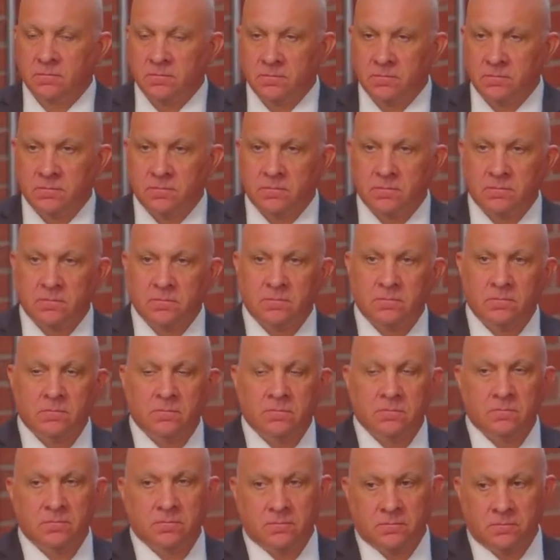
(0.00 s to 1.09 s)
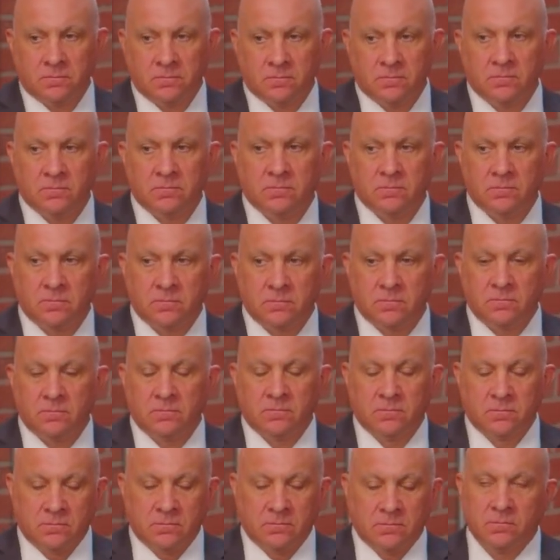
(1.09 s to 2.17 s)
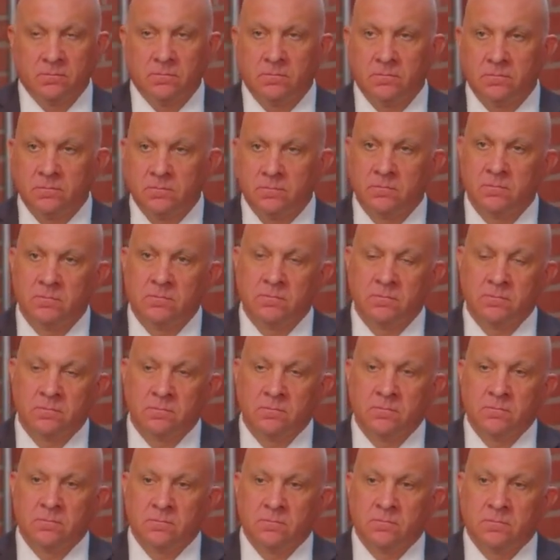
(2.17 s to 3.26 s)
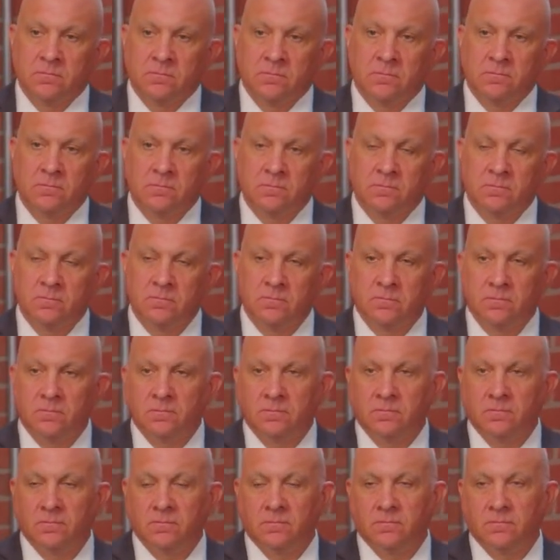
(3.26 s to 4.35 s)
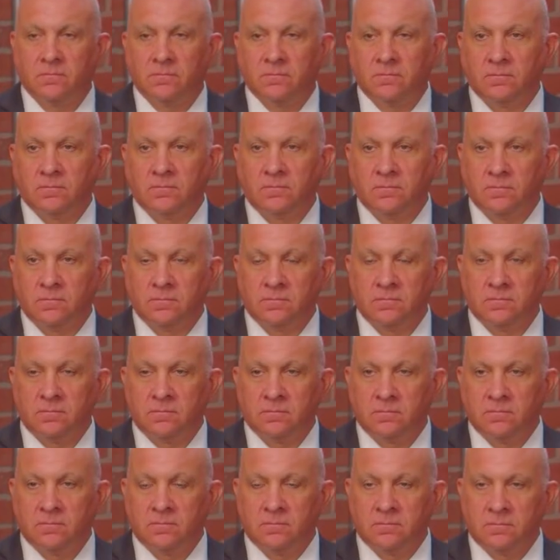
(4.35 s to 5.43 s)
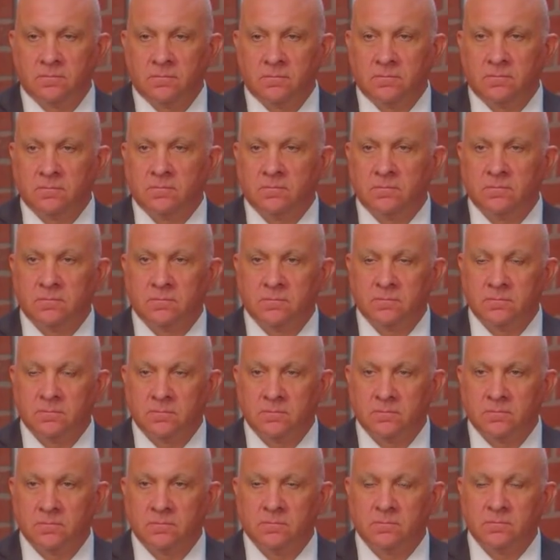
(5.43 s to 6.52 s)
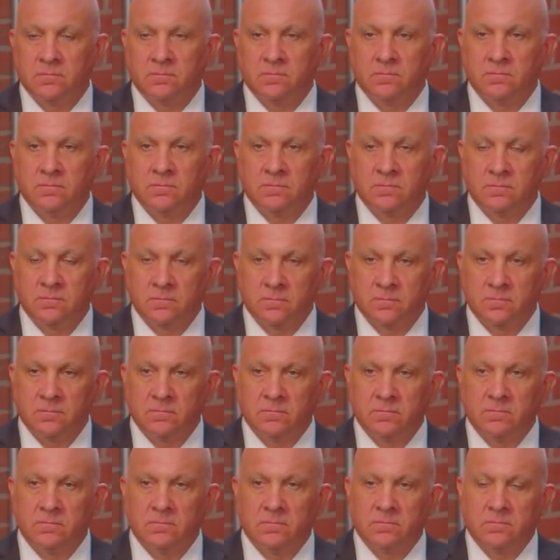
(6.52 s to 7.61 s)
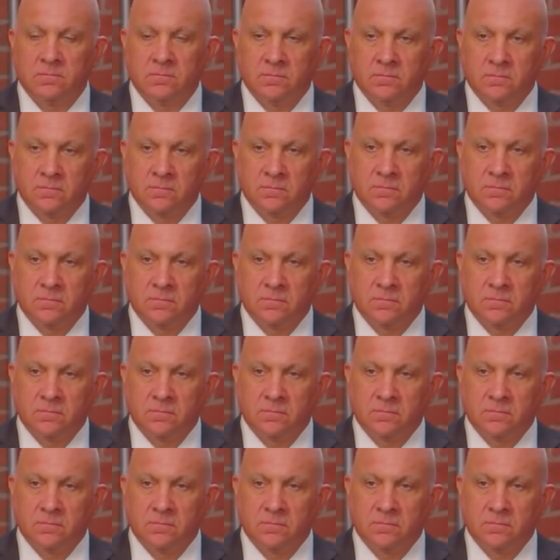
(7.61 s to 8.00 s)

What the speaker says: (silent)